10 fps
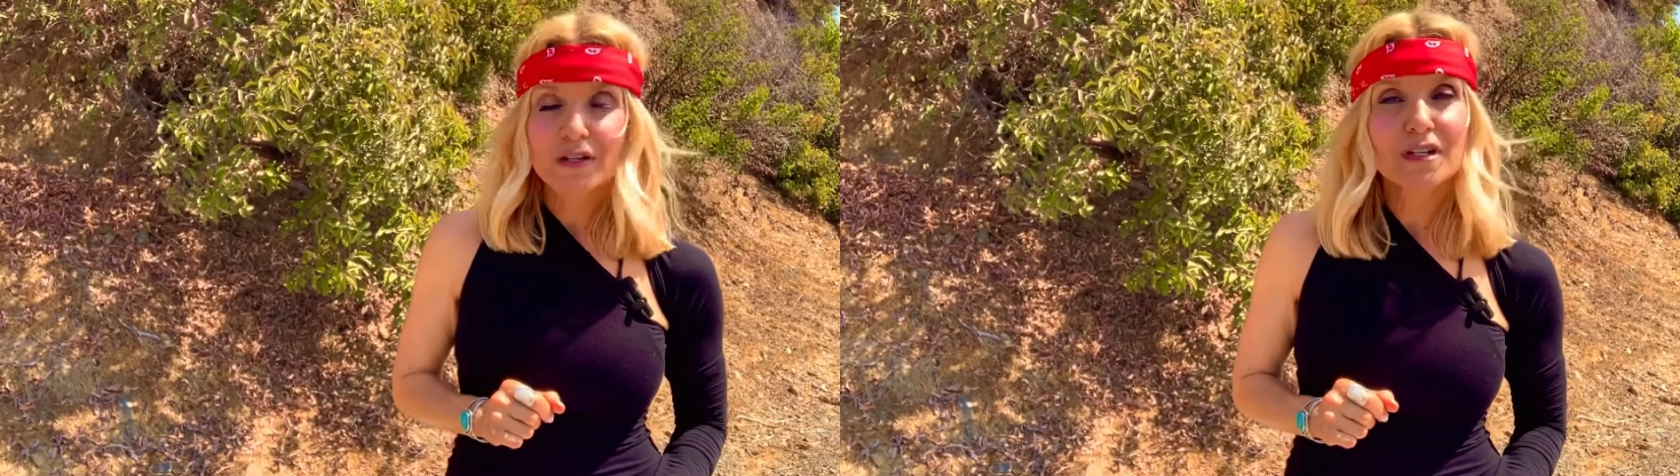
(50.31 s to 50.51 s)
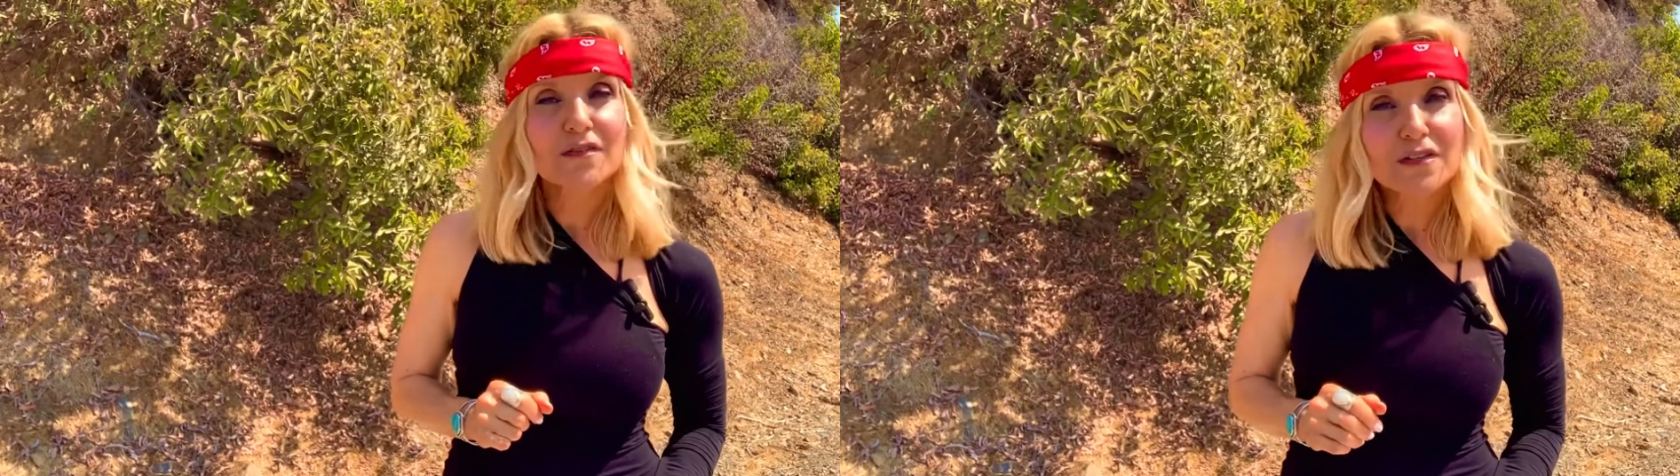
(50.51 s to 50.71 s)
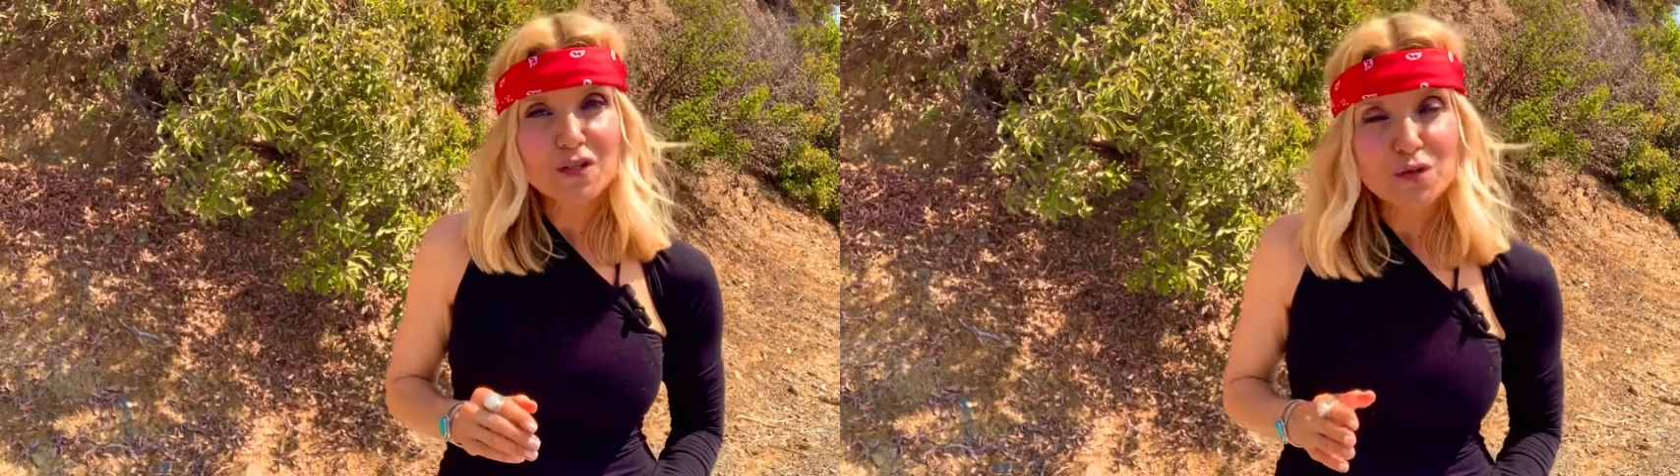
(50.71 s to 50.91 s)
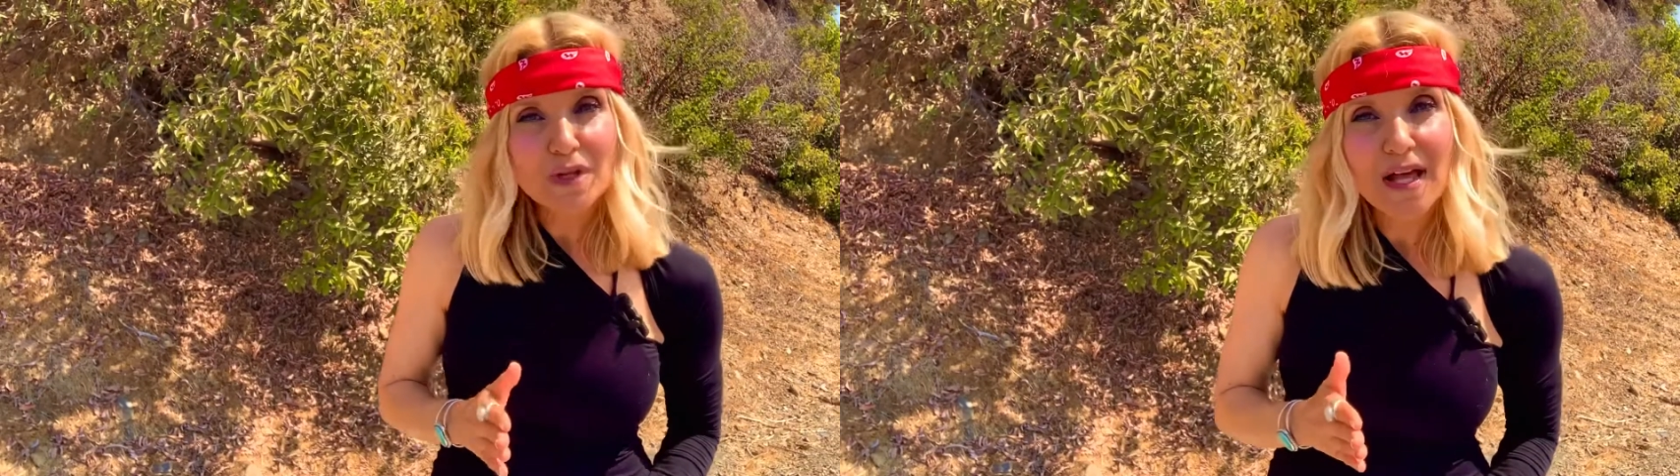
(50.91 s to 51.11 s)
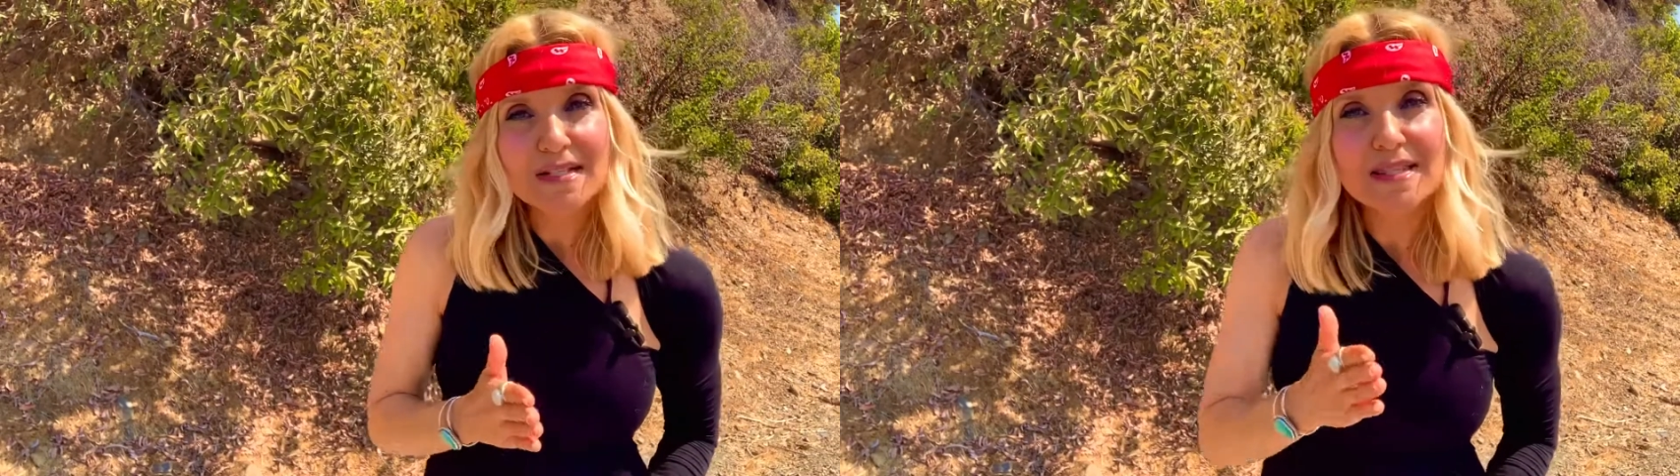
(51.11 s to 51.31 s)
going to
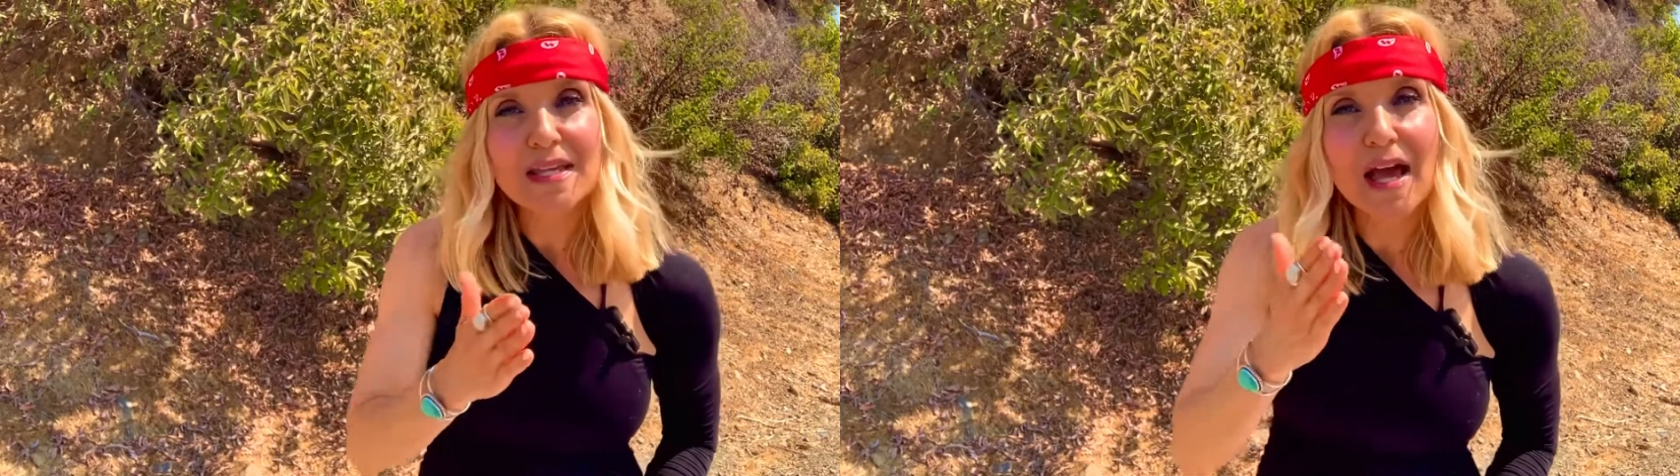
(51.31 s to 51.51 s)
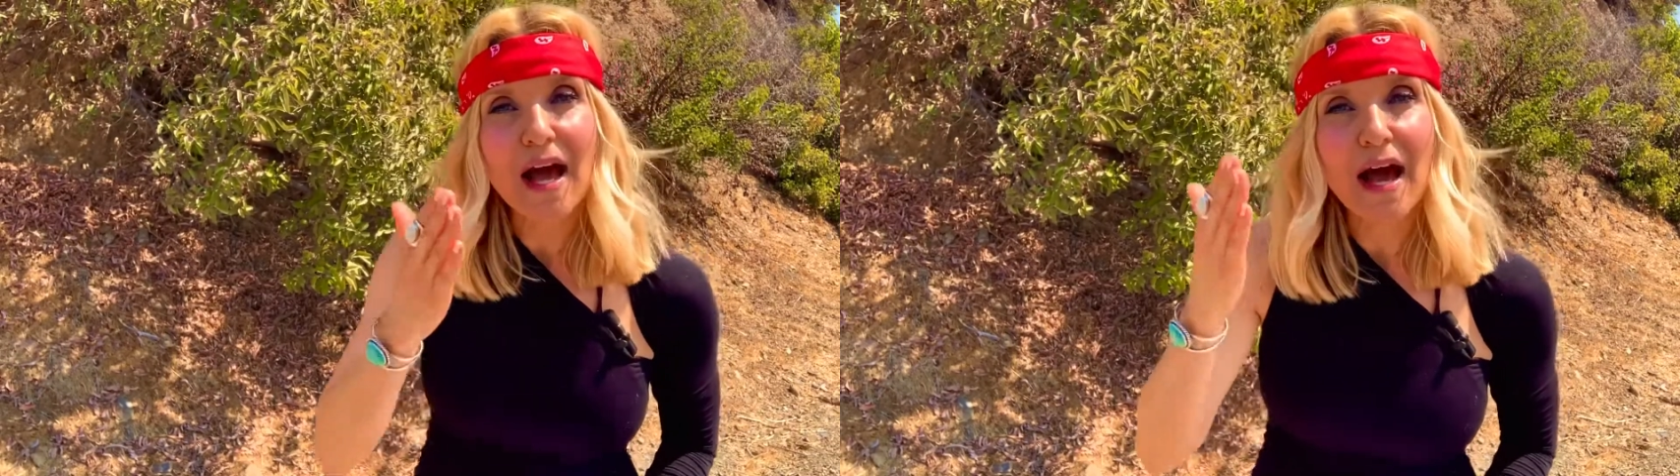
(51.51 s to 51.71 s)
visualize the